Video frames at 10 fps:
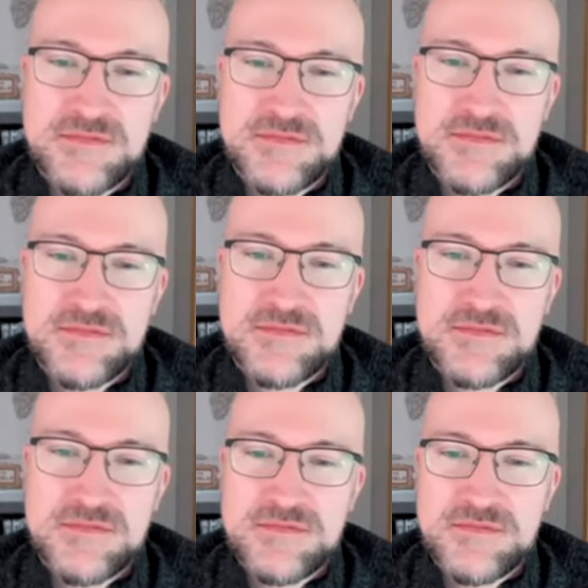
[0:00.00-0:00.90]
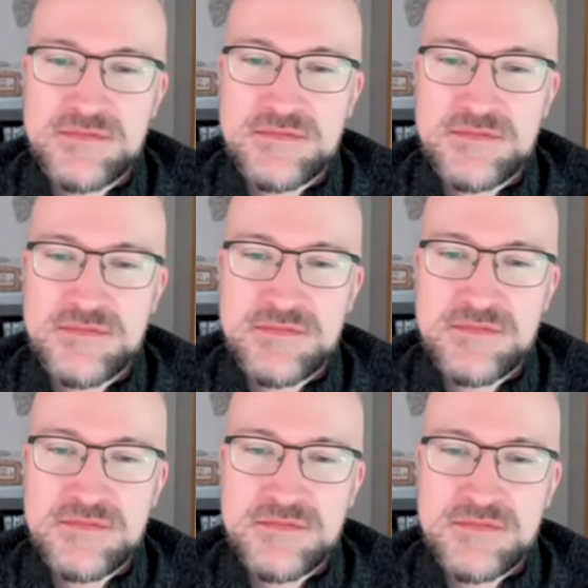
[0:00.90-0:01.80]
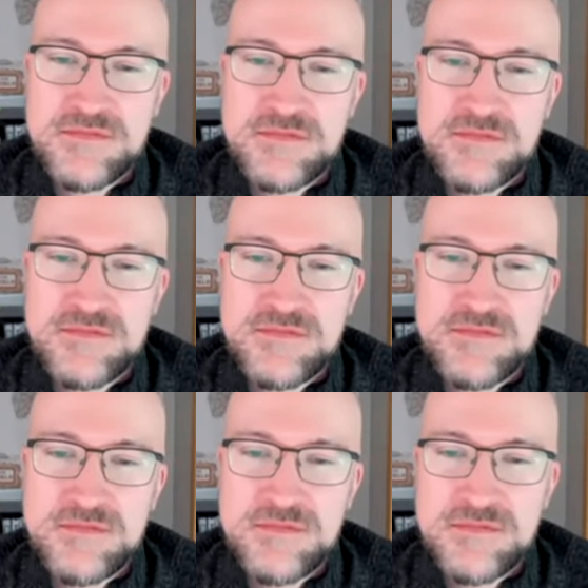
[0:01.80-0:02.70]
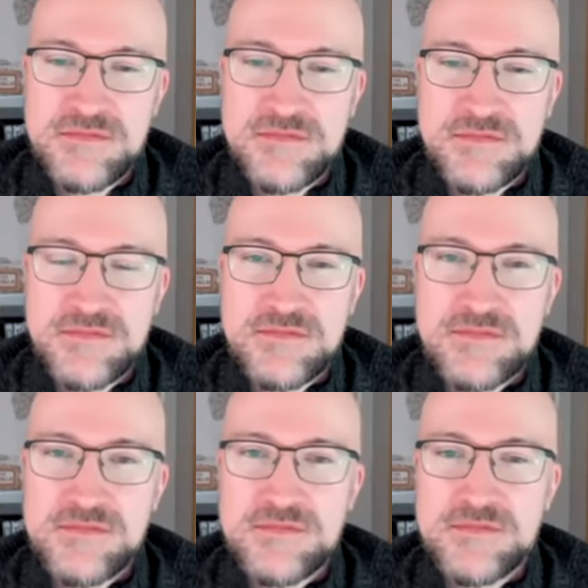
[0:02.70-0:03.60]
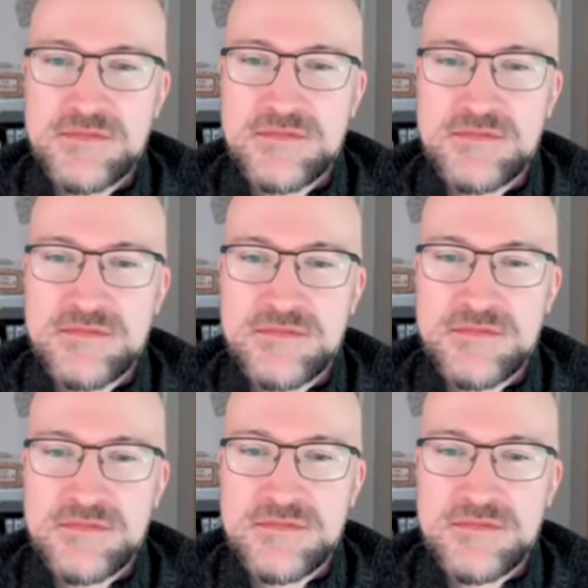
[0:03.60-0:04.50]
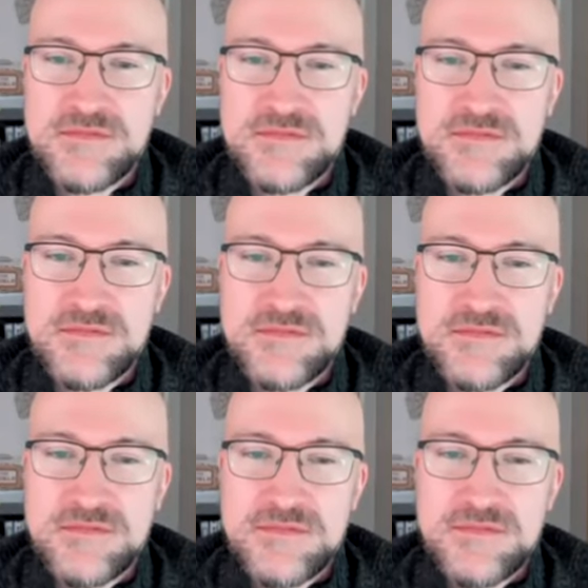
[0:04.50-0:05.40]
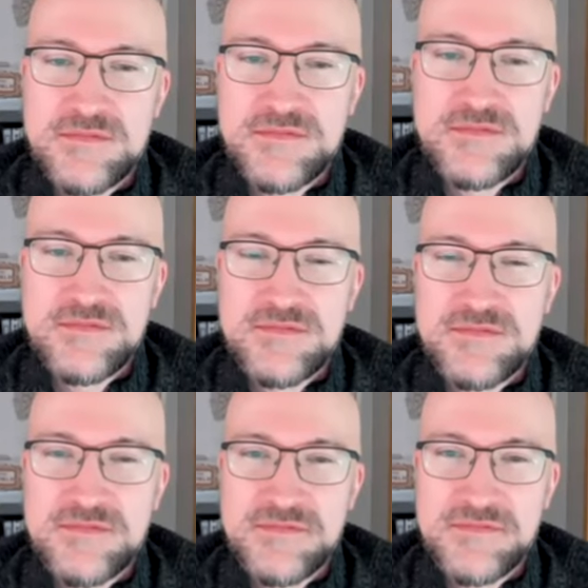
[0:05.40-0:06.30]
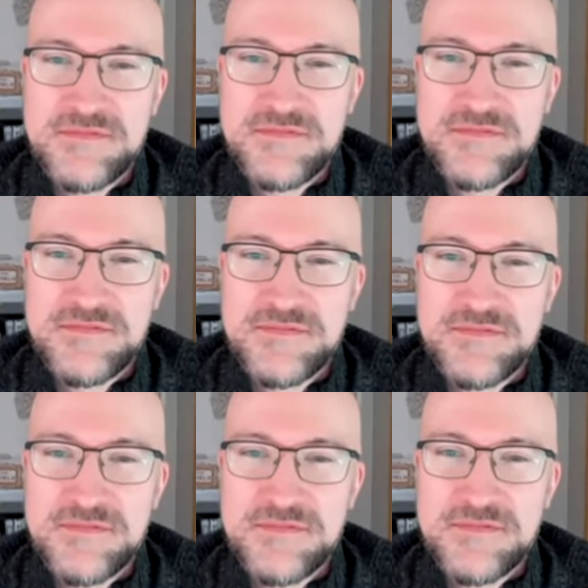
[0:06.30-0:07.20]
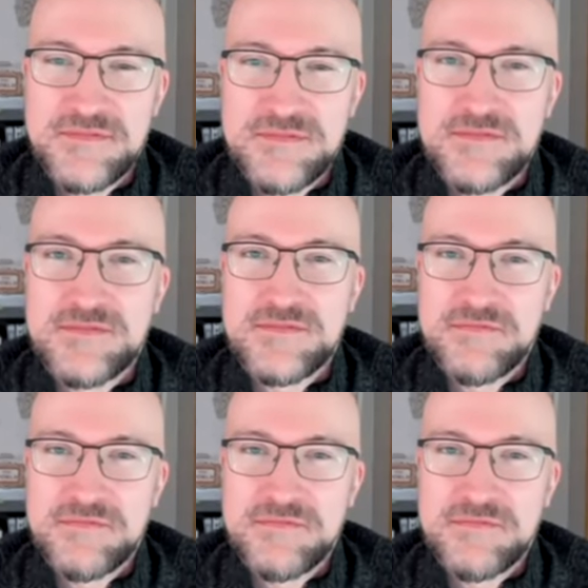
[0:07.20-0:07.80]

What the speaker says: [no speech]